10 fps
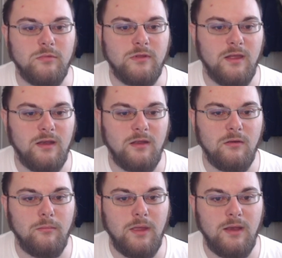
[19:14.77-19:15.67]
to get here
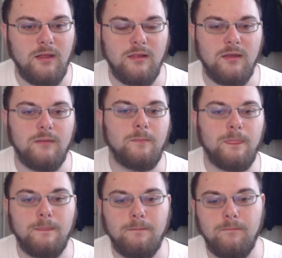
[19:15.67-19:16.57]
immediately.
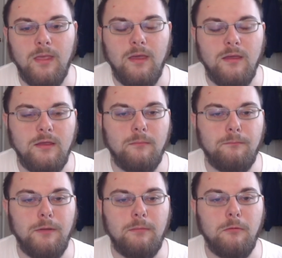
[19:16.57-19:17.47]
Yeah,
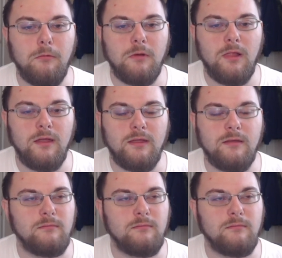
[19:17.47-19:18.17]
people were like,